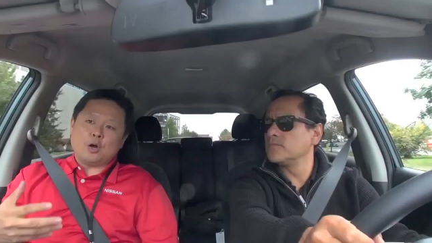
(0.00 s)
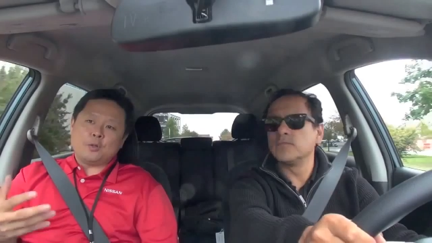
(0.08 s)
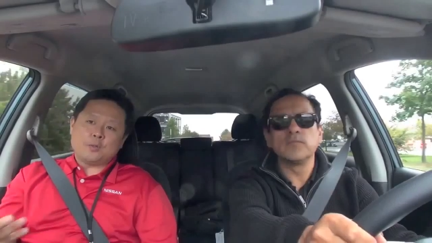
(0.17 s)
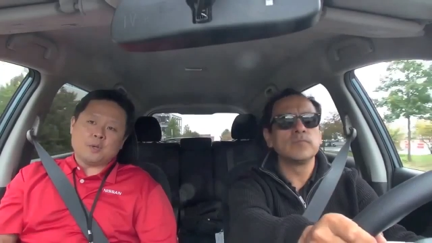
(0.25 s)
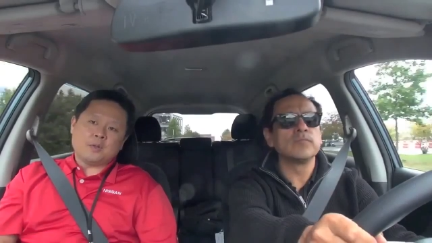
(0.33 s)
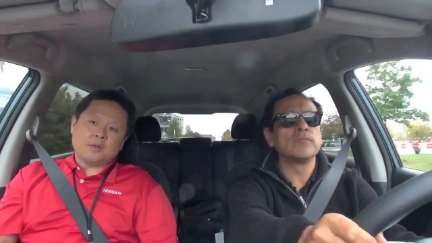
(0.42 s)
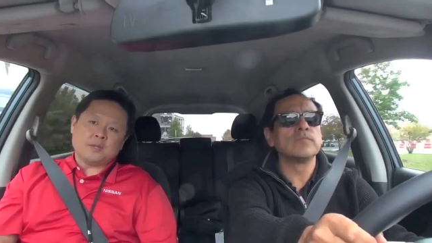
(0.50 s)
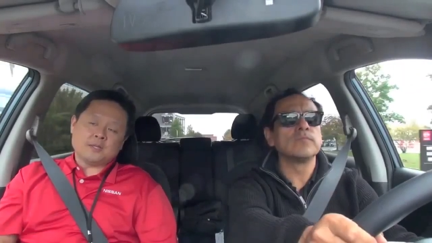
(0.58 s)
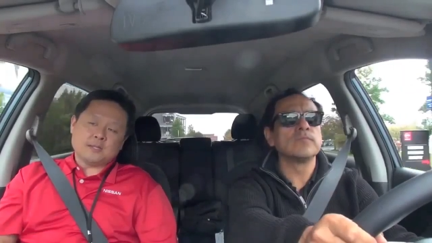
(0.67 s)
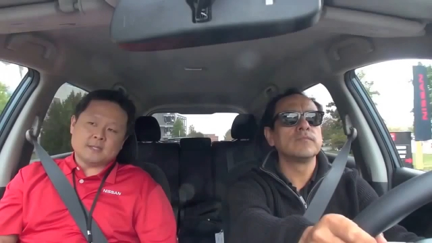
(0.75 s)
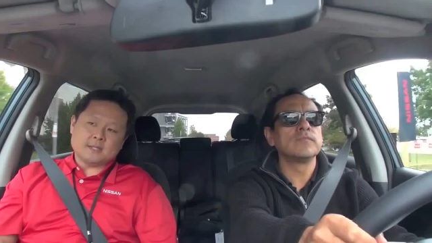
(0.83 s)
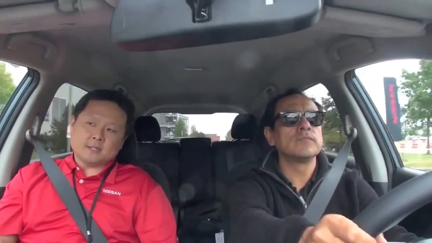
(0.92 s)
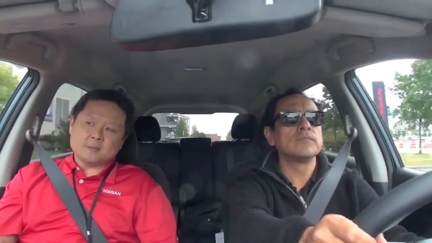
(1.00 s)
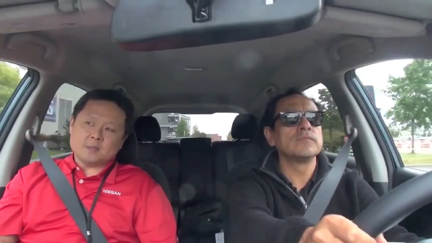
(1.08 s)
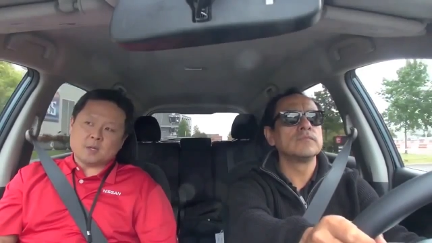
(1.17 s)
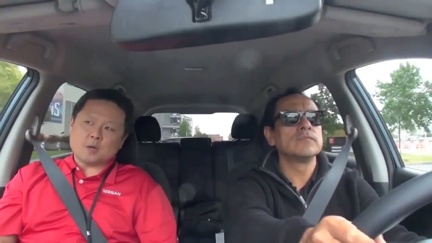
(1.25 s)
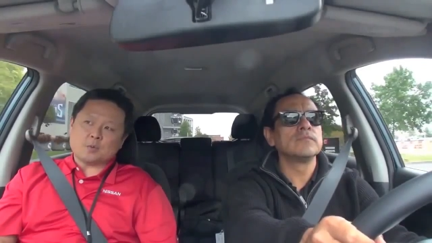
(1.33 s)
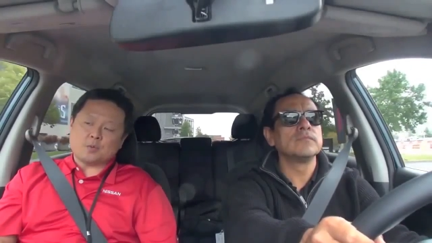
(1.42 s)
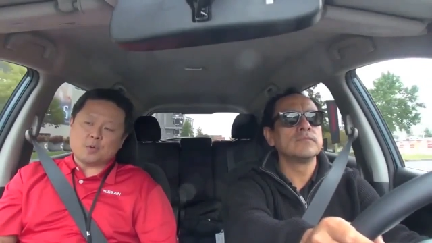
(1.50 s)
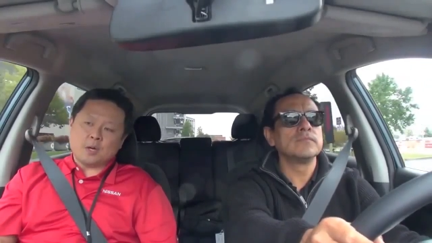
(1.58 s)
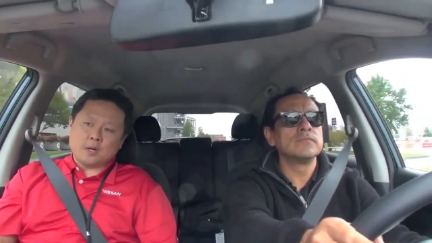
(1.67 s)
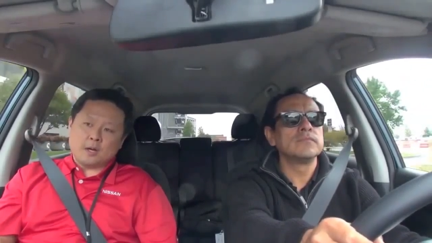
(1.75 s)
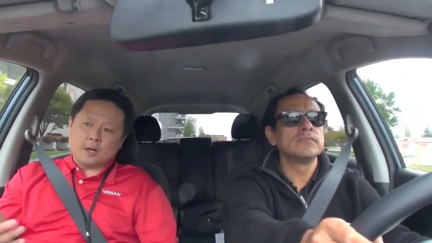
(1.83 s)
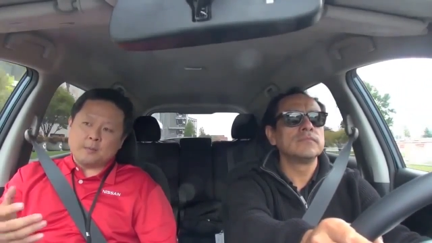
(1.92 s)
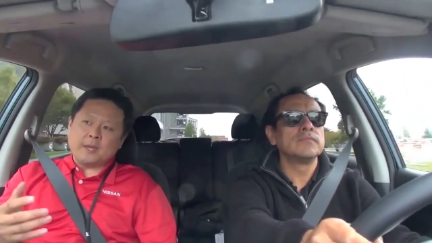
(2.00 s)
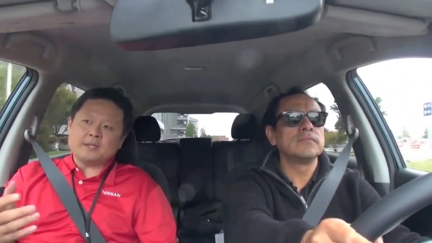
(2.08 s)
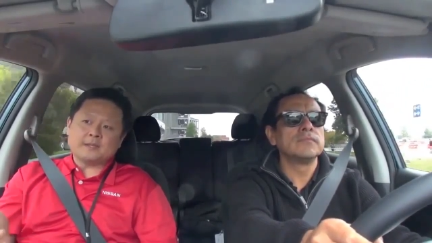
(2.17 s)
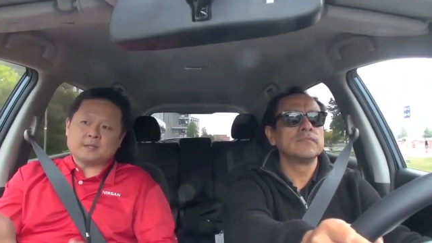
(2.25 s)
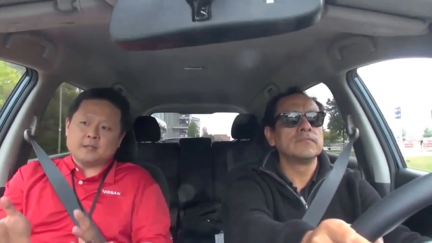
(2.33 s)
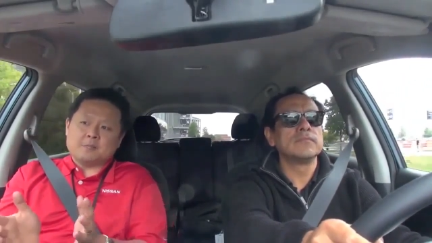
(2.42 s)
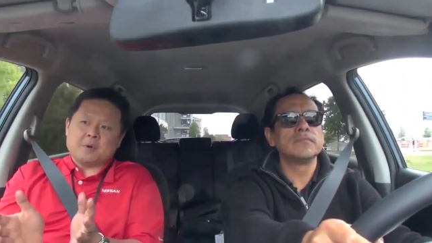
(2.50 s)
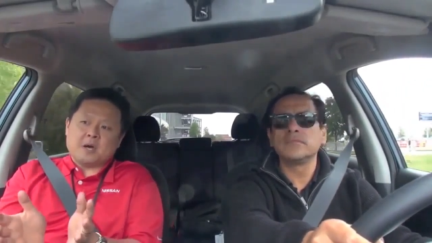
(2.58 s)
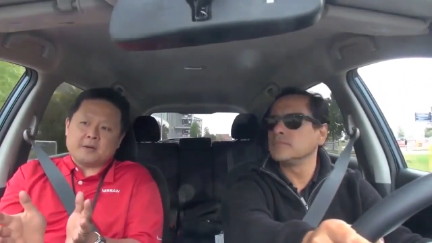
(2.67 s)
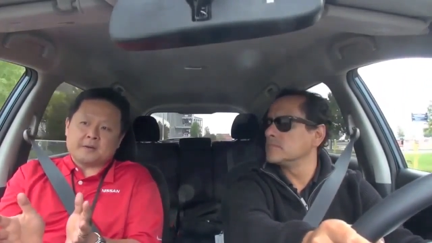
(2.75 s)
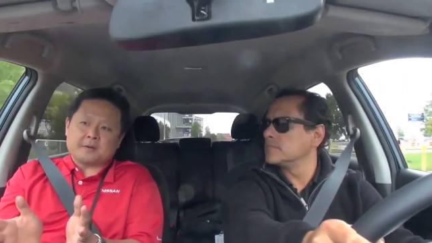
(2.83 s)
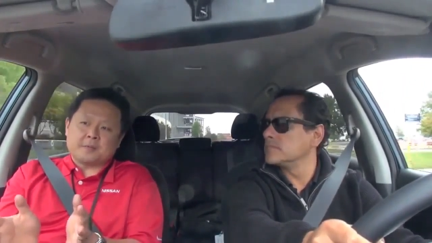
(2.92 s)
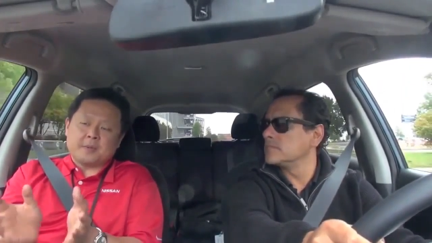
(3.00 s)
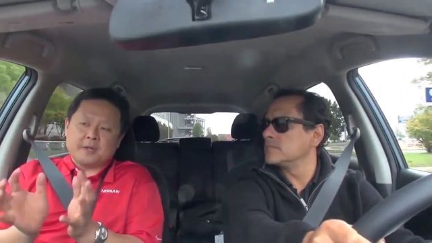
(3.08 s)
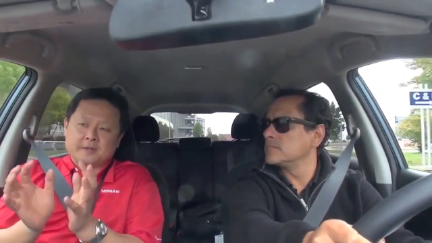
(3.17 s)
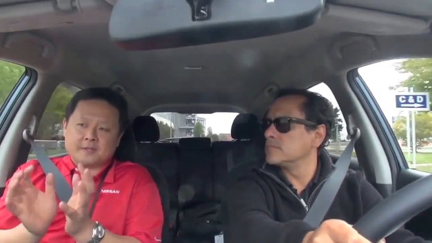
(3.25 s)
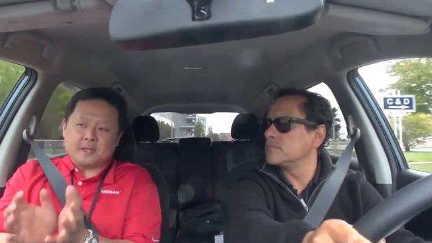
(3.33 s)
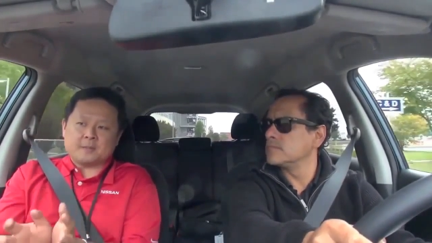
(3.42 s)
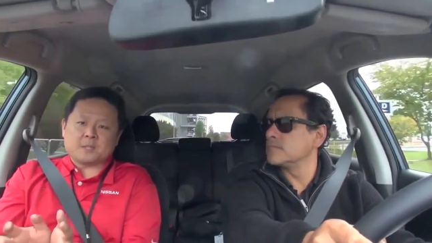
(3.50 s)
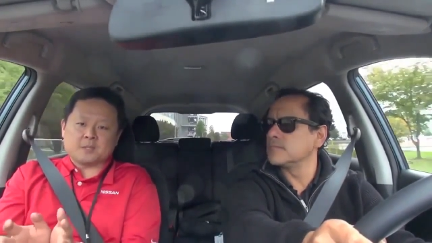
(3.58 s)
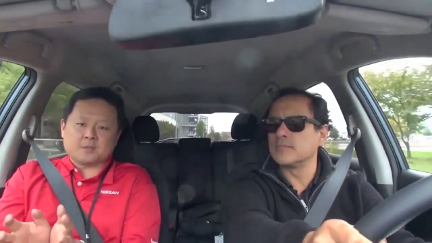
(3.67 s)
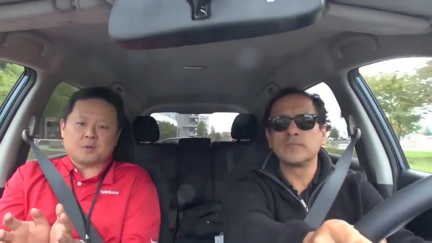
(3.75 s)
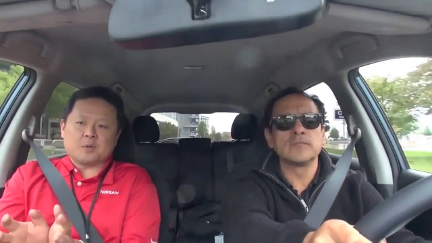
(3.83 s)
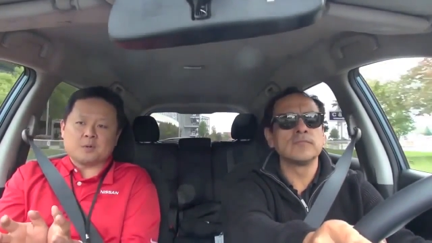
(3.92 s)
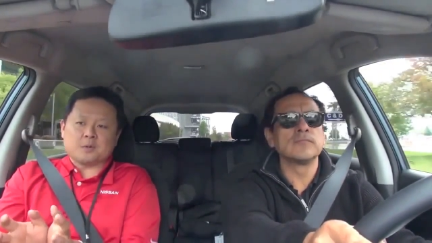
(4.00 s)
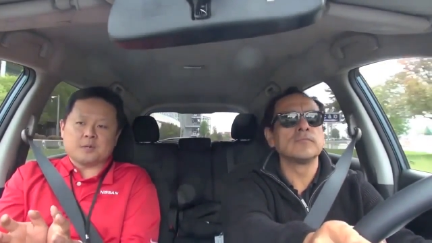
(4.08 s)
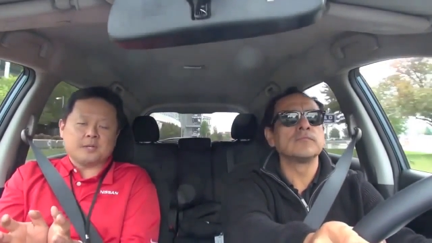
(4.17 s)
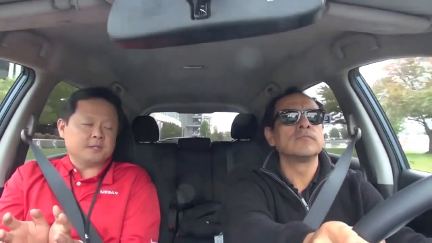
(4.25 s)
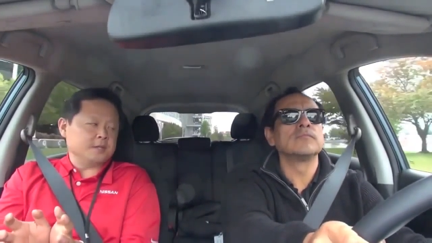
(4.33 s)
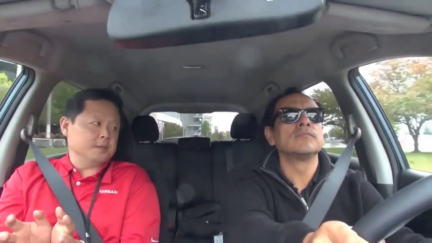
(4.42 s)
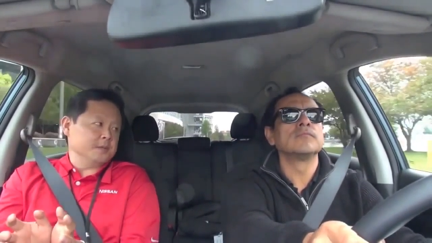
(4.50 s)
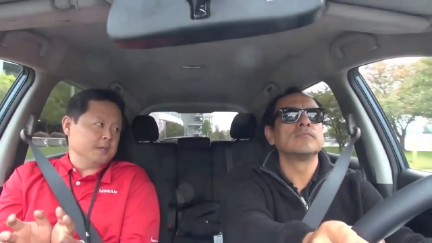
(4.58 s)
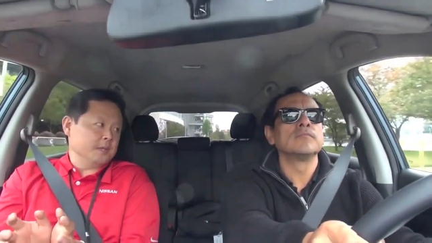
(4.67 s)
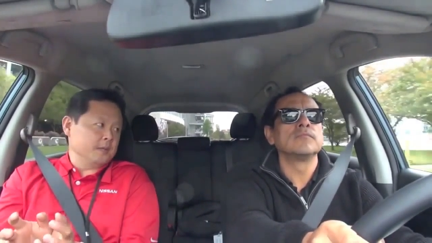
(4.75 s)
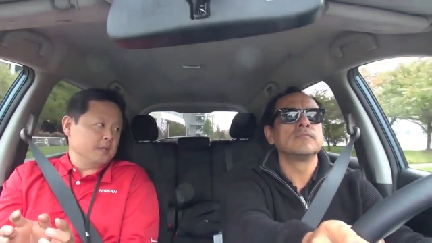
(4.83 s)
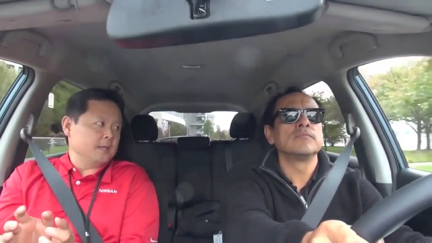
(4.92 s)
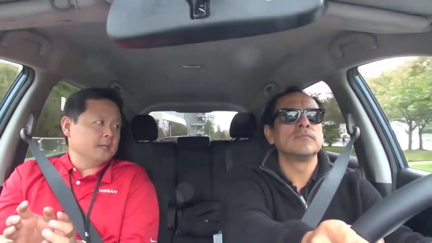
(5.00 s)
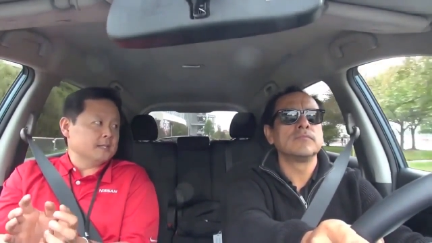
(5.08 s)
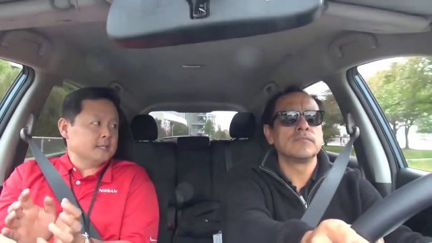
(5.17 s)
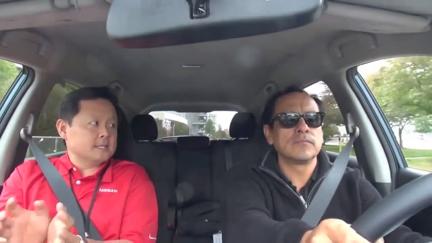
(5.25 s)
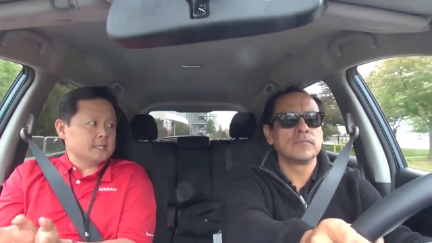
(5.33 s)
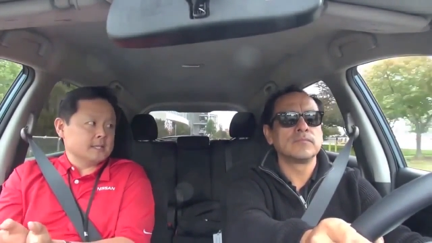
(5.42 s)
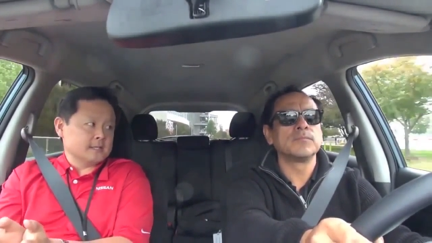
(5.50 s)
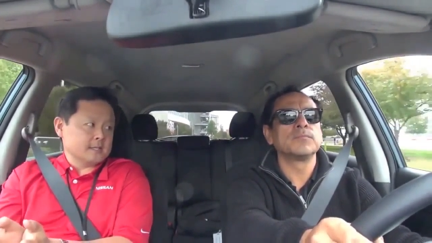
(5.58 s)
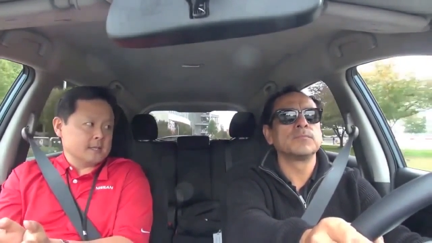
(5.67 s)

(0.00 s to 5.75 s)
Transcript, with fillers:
Speaker 1: All three of these systems are basically monitored by the same controller. It's using the existing